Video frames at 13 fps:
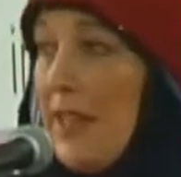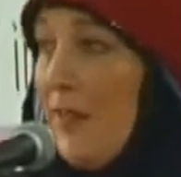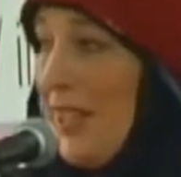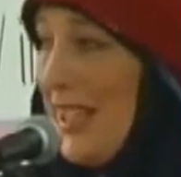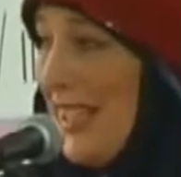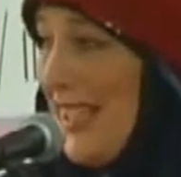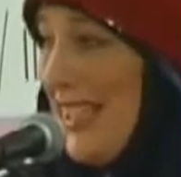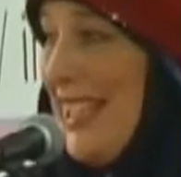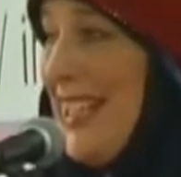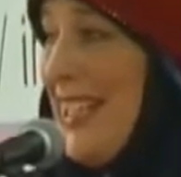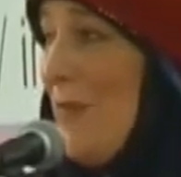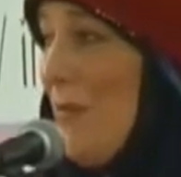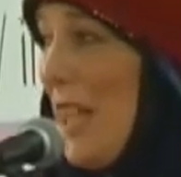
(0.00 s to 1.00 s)
If they
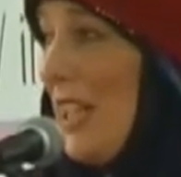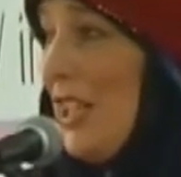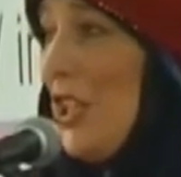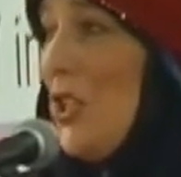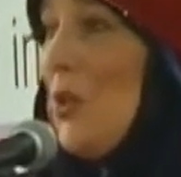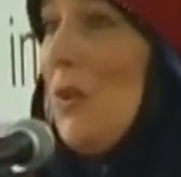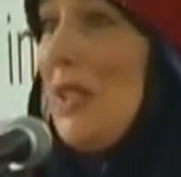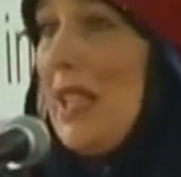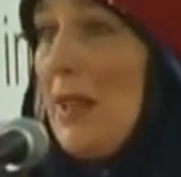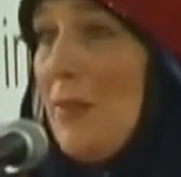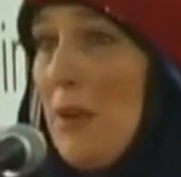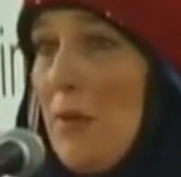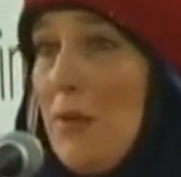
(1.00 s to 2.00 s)
see my toes,
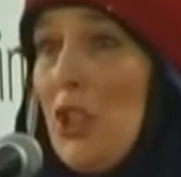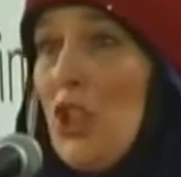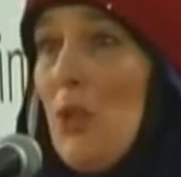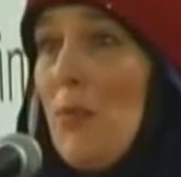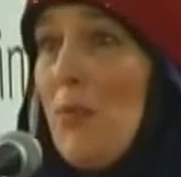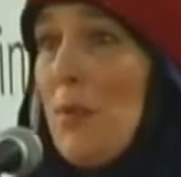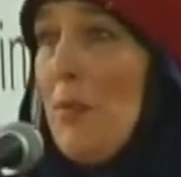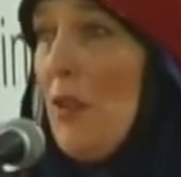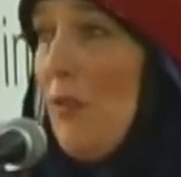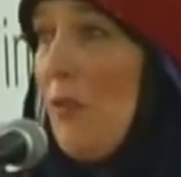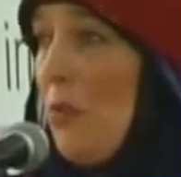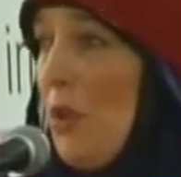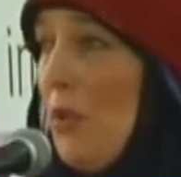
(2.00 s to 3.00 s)
they'll probably chop them
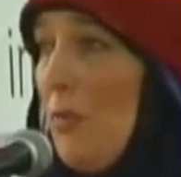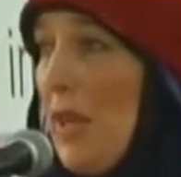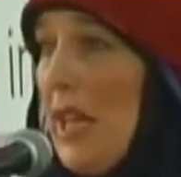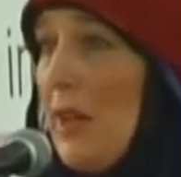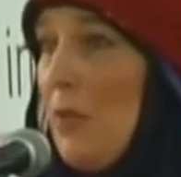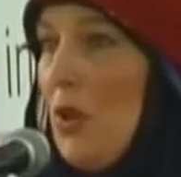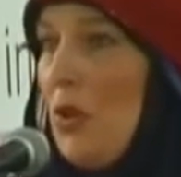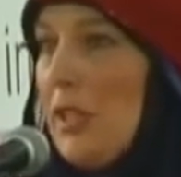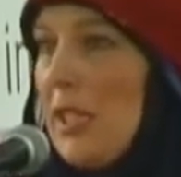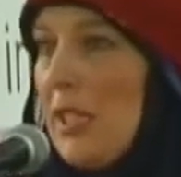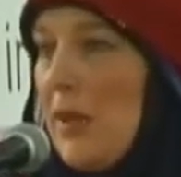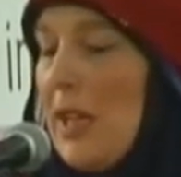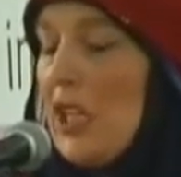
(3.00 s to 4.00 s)
off one by one.
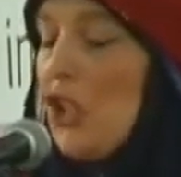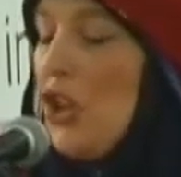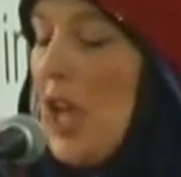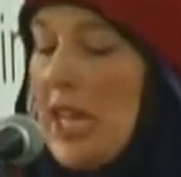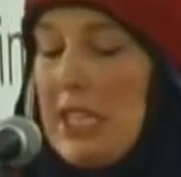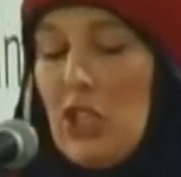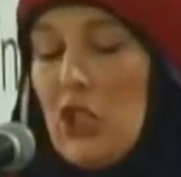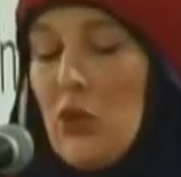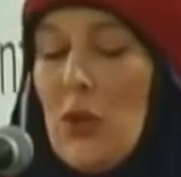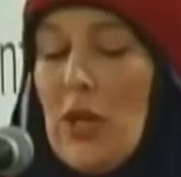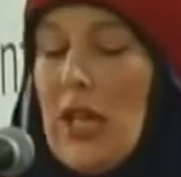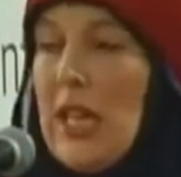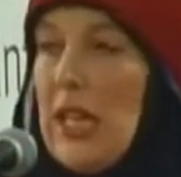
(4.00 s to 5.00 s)
So I tried to
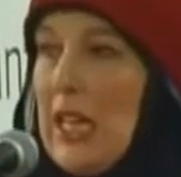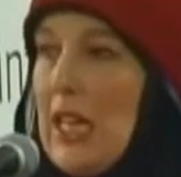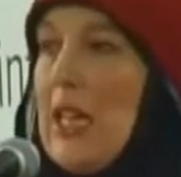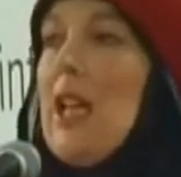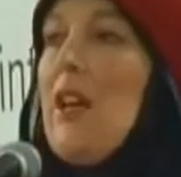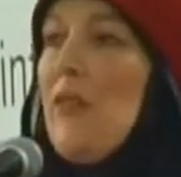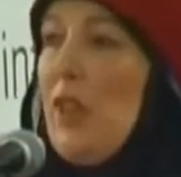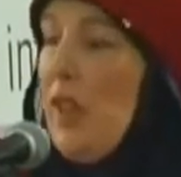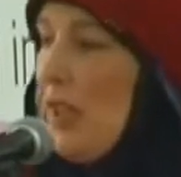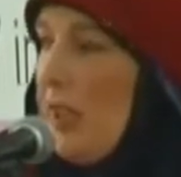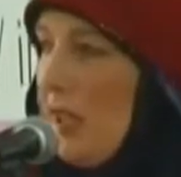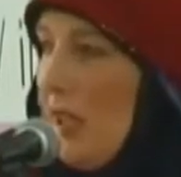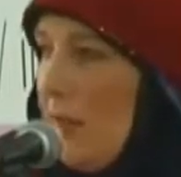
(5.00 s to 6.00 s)

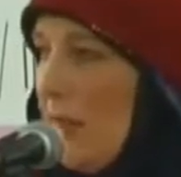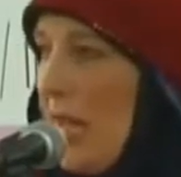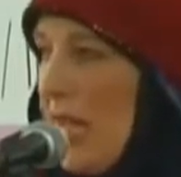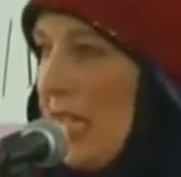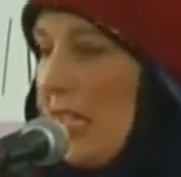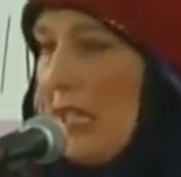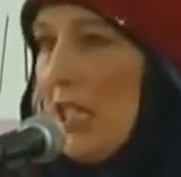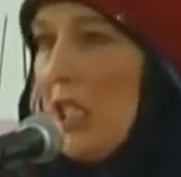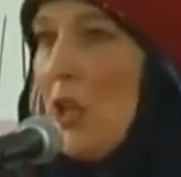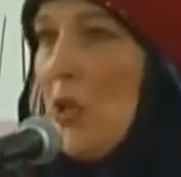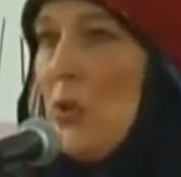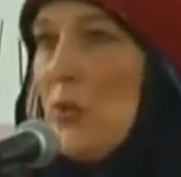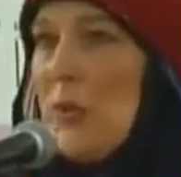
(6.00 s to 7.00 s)
cover my
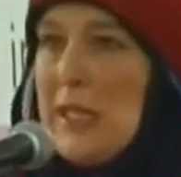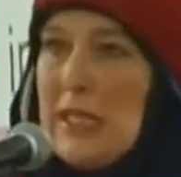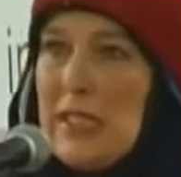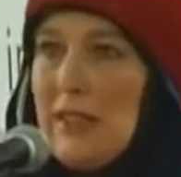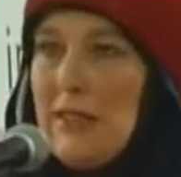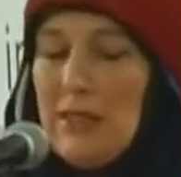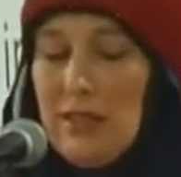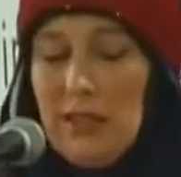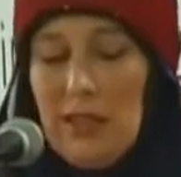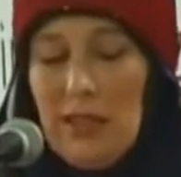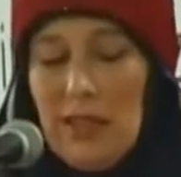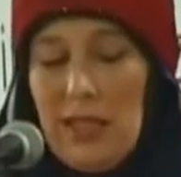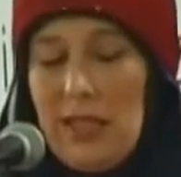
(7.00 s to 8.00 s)
toes
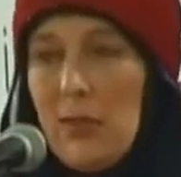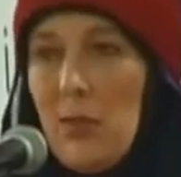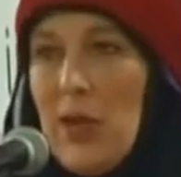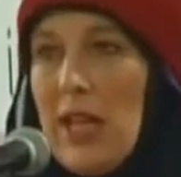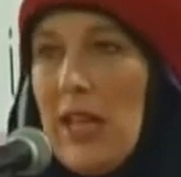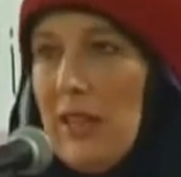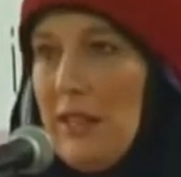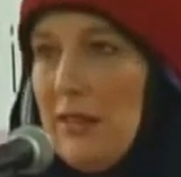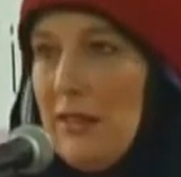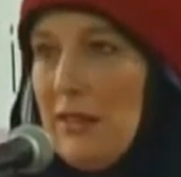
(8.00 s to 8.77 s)
as well.